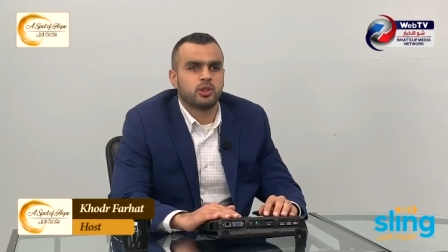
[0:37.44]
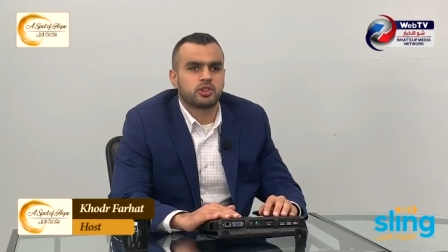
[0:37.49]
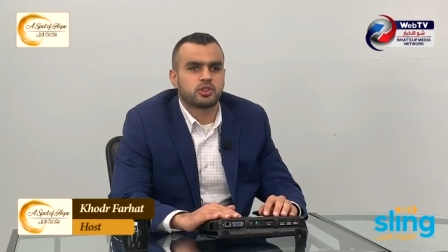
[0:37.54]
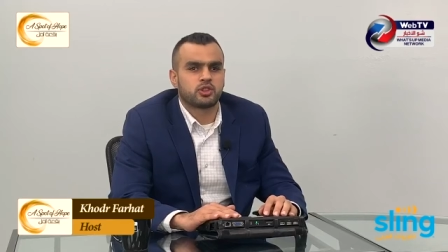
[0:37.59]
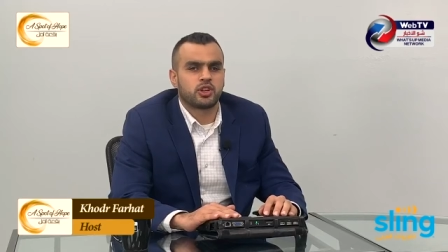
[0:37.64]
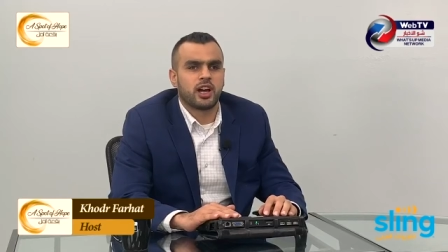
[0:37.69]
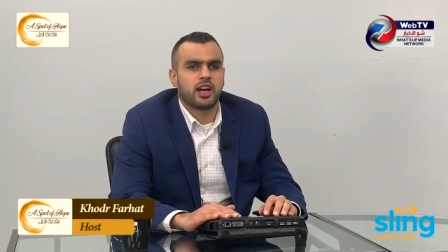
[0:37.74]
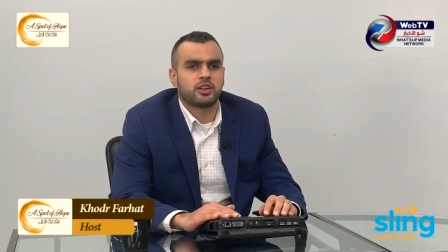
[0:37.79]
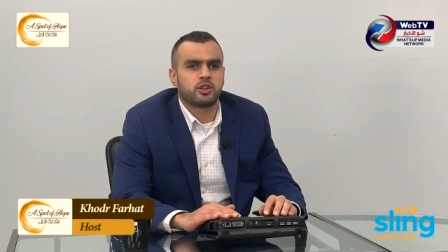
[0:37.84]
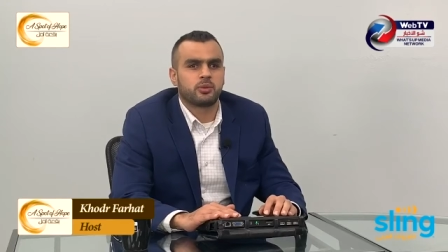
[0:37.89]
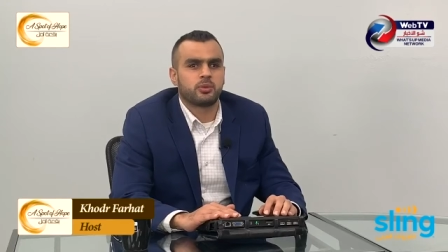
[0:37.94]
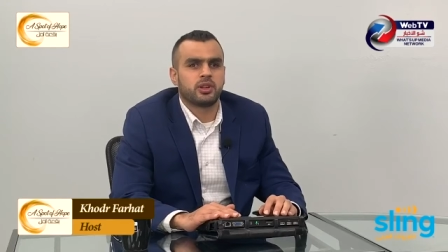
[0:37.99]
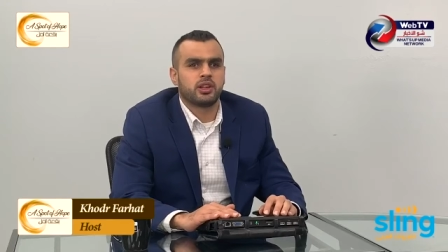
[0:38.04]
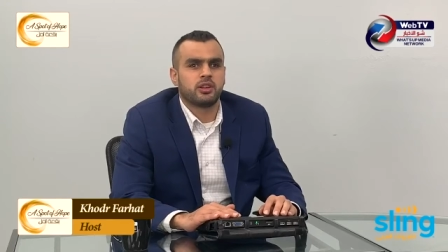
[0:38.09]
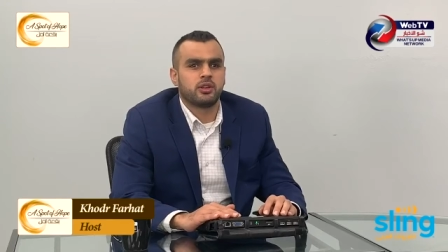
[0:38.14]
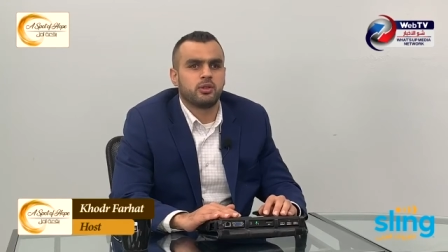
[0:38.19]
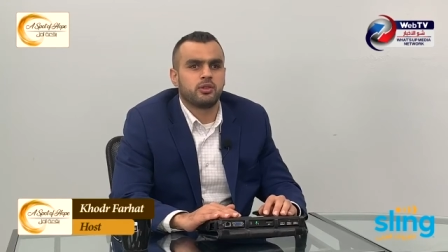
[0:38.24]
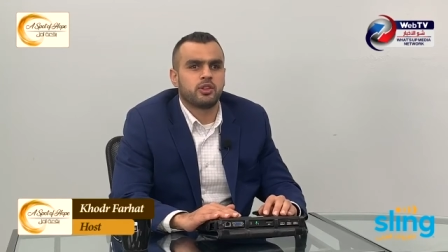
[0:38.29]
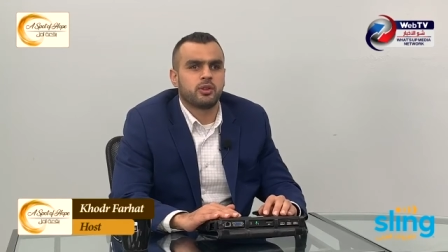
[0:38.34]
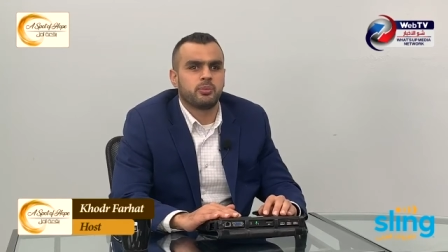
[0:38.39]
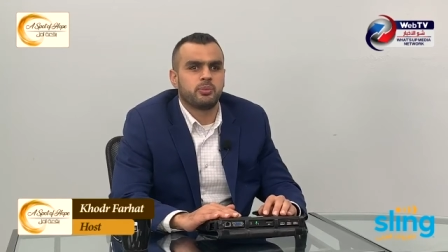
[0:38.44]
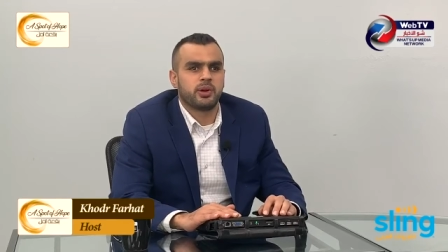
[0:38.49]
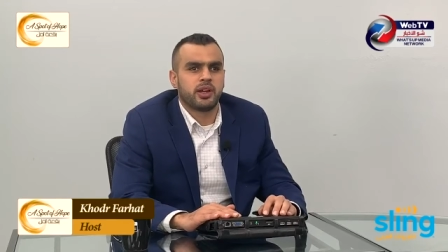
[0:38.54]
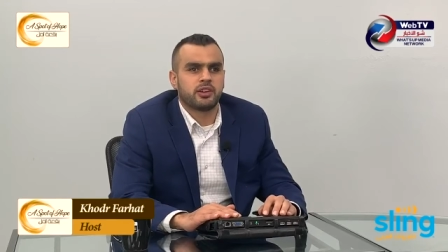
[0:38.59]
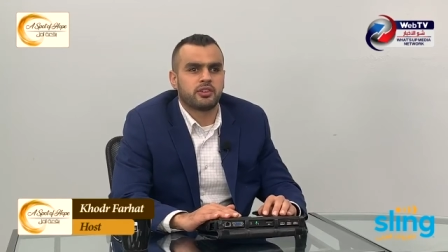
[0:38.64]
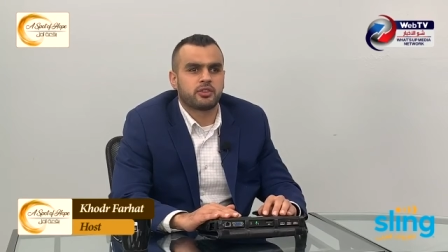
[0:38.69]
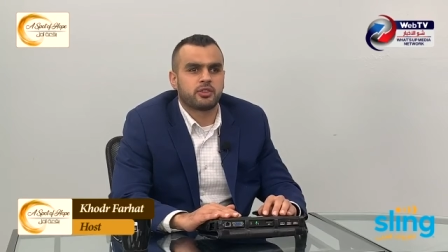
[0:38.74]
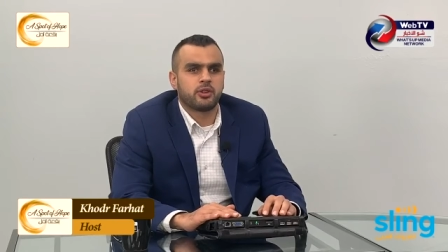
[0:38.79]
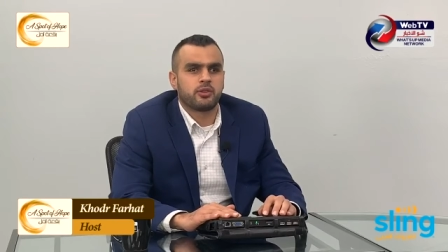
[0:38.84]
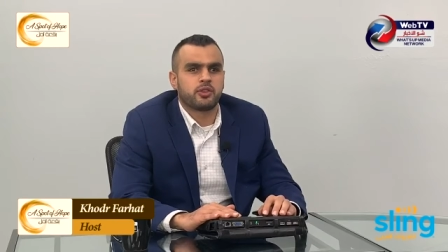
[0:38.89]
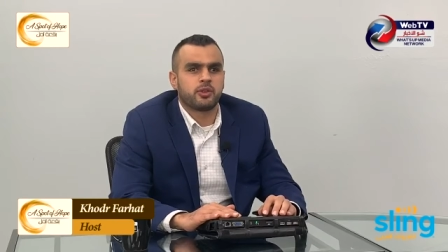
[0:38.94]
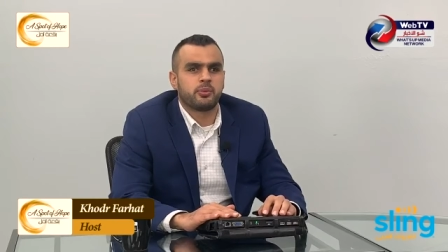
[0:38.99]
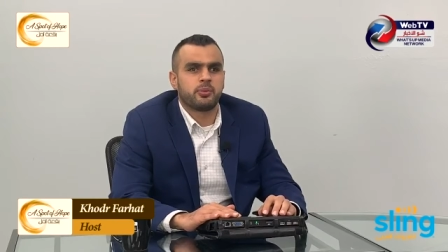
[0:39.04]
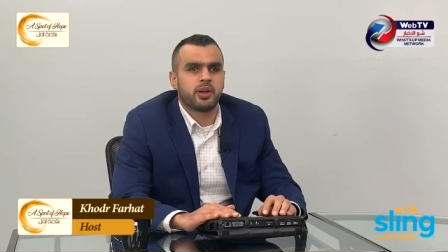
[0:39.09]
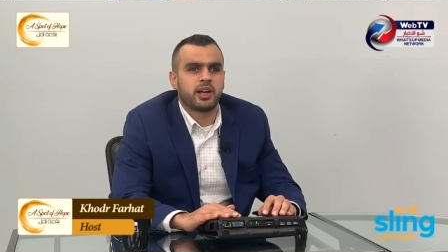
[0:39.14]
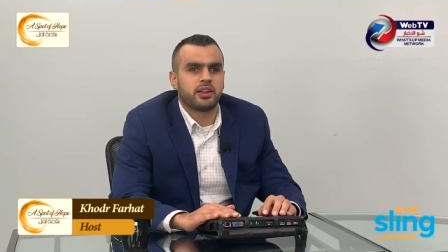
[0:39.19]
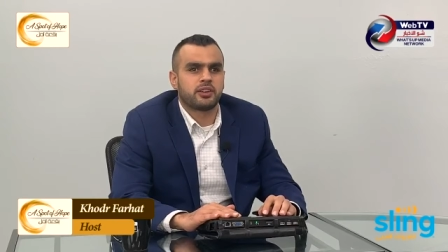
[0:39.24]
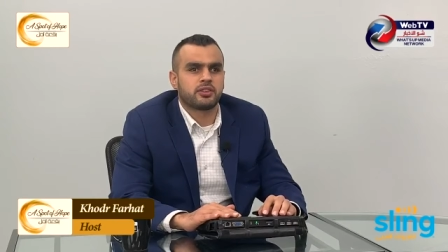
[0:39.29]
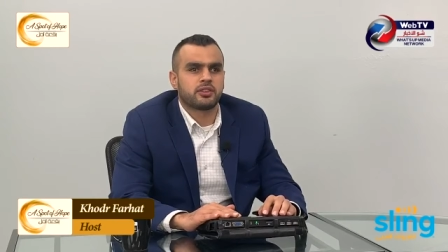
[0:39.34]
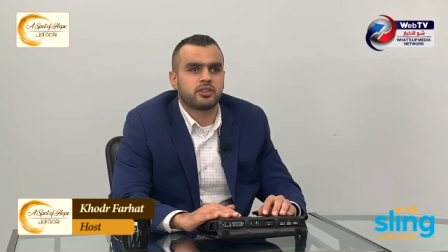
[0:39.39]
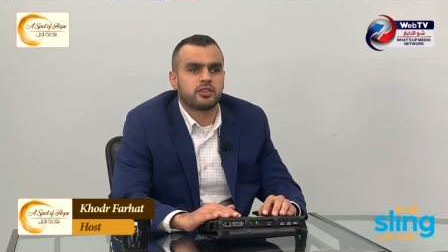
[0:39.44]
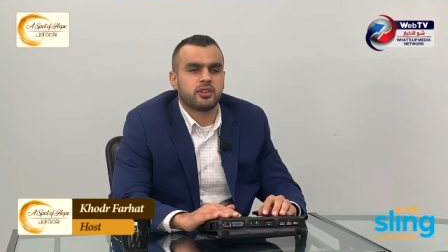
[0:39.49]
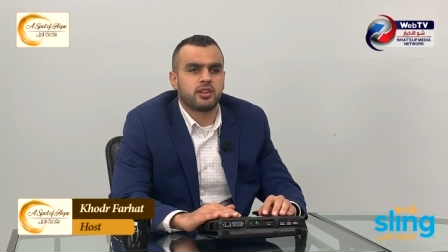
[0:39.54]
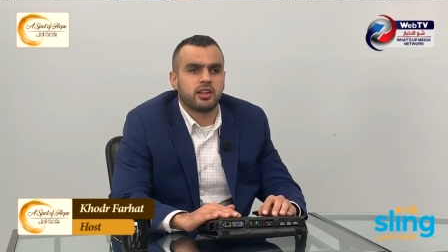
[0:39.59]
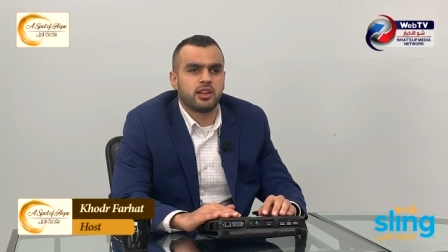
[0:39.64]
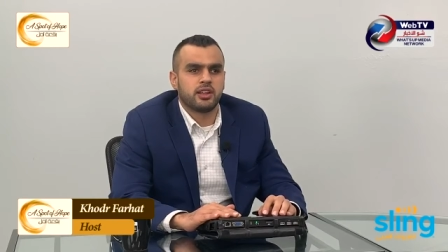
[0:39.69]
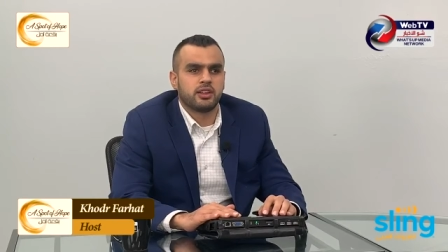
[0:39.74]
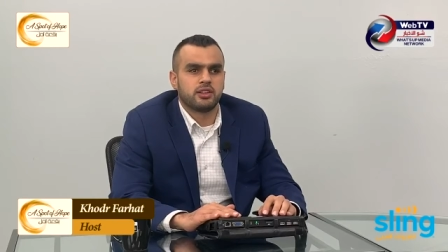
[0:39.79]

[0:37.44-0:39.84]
try to bring you the best of the best